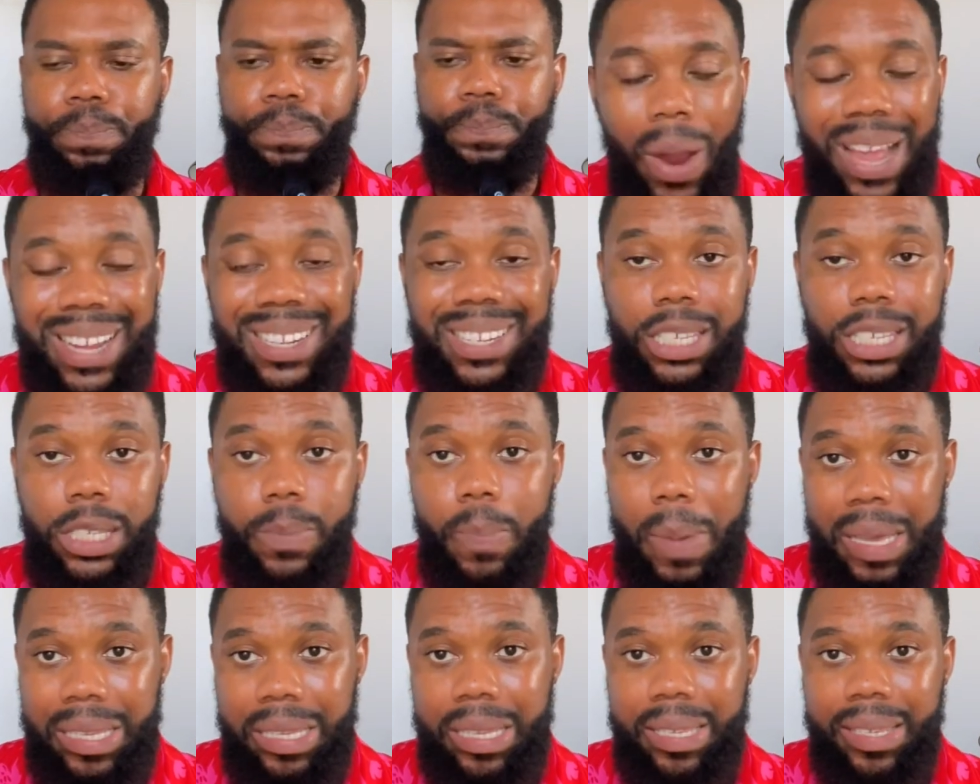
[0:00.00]
When this
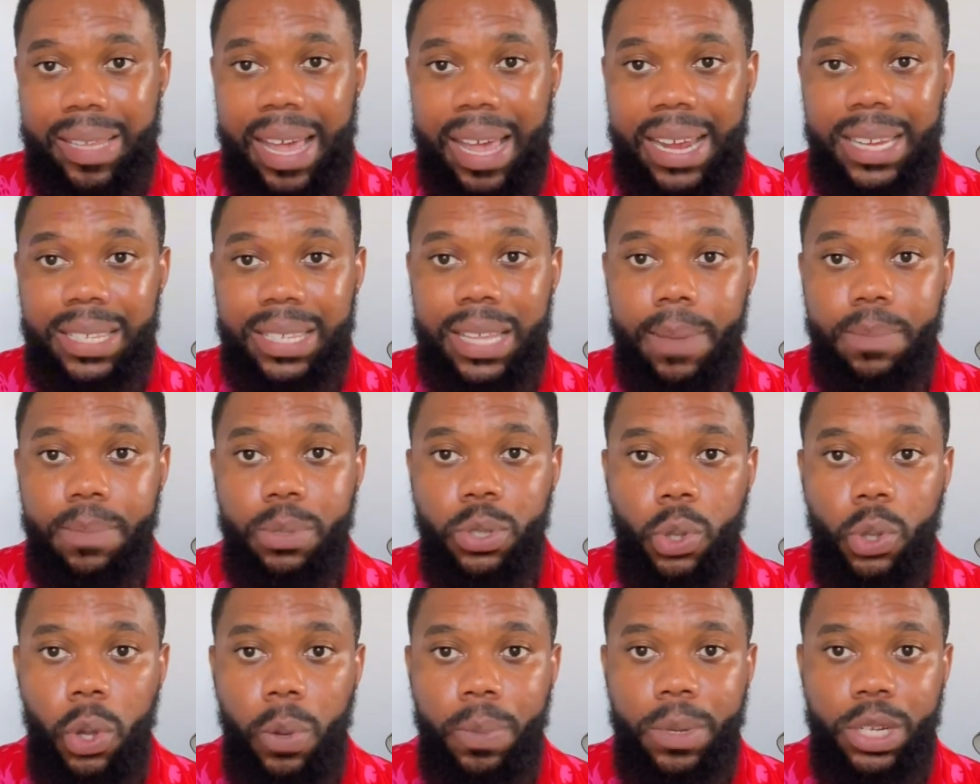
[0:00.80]
pesticide is
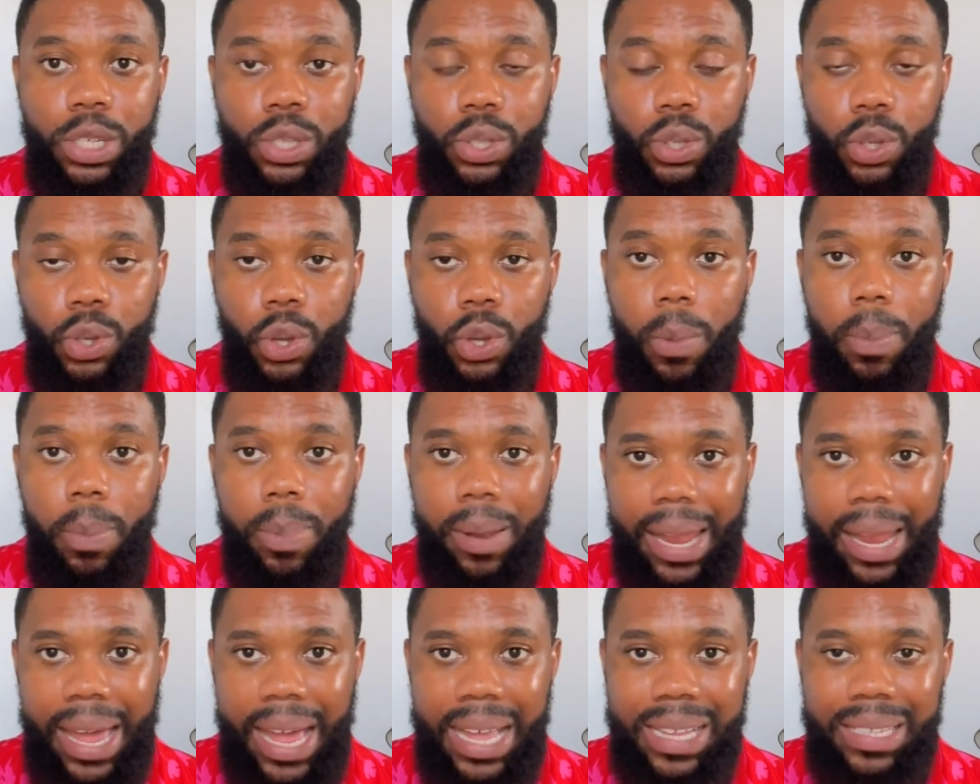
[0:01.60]
absorbed into your
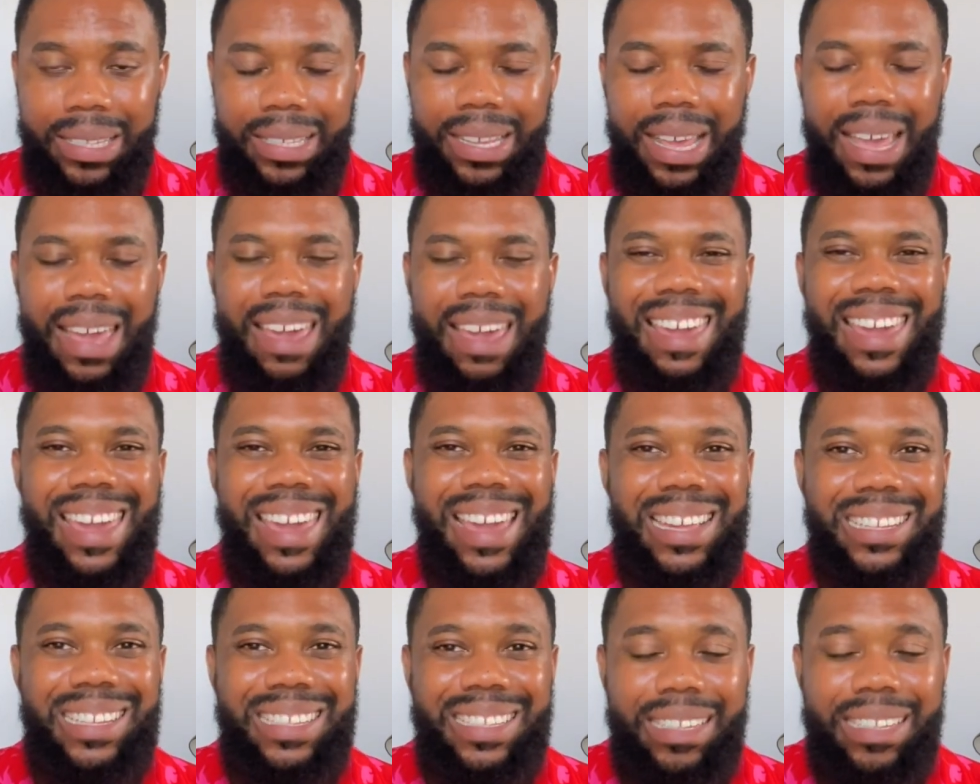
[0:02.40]
plant,
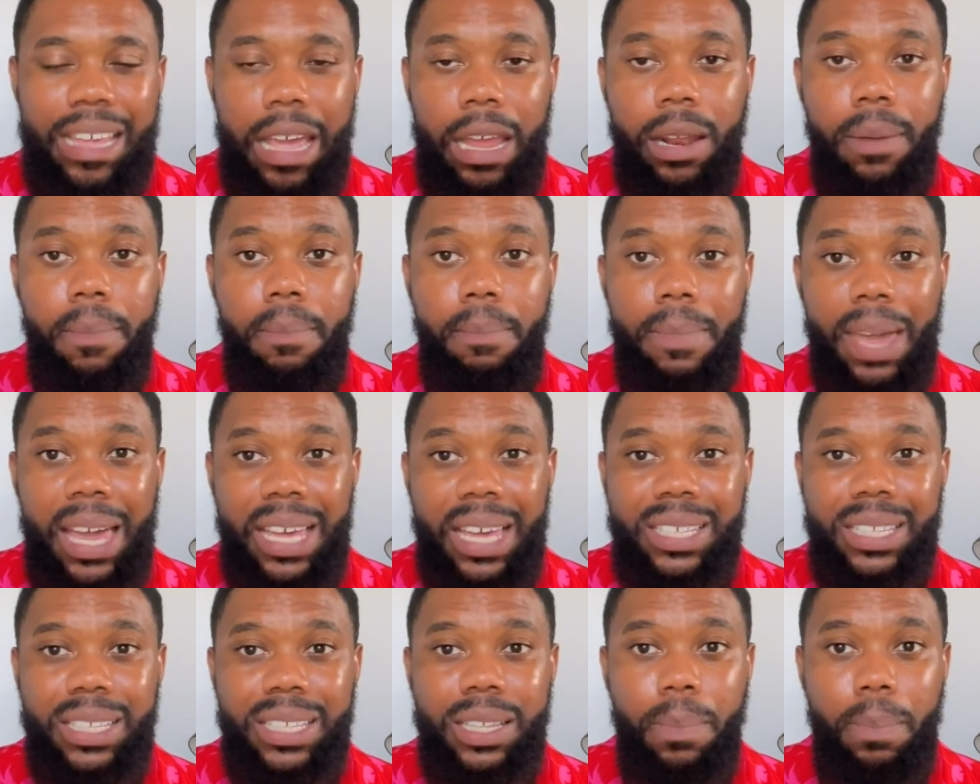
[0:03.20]
it then
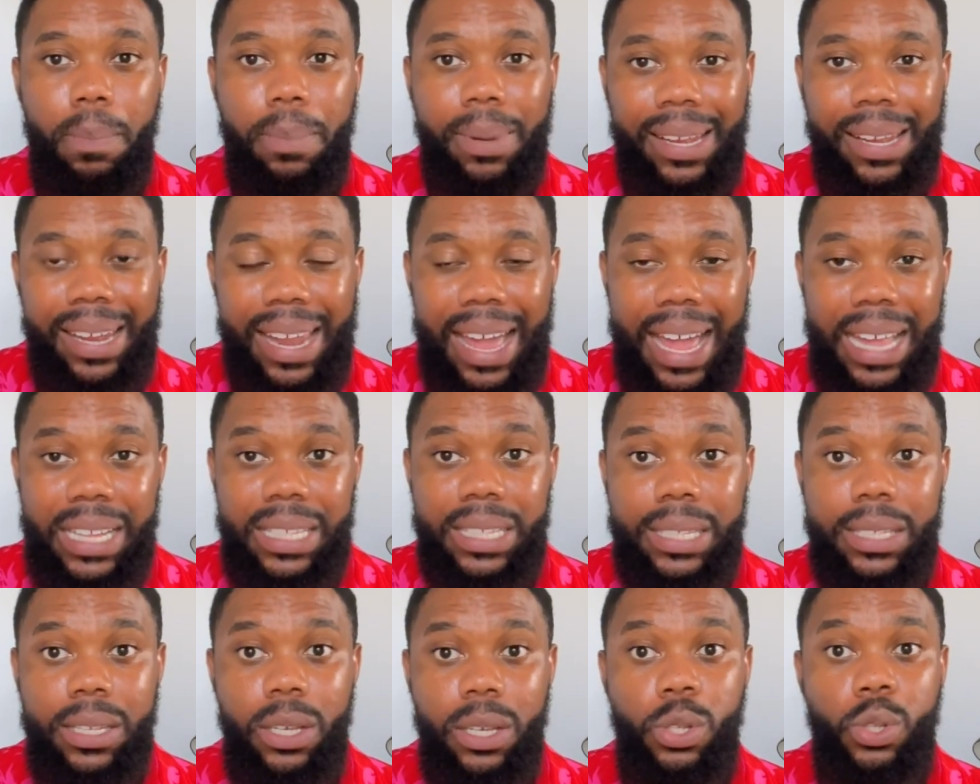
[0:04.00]
makes the
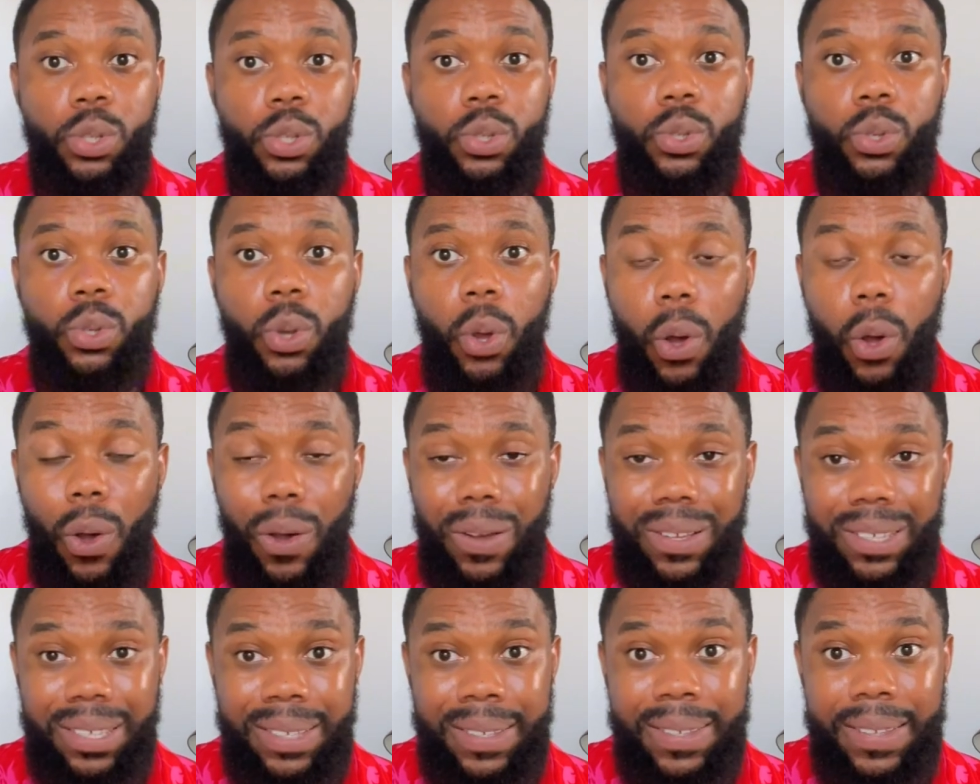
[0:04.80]
plant
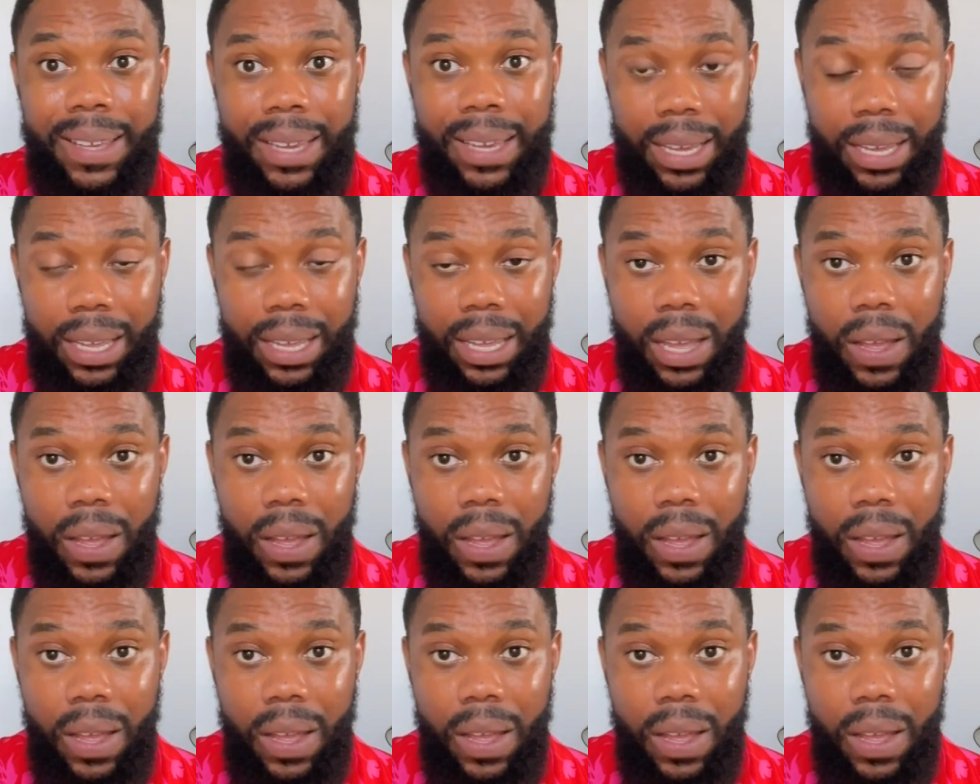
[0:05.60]
toxic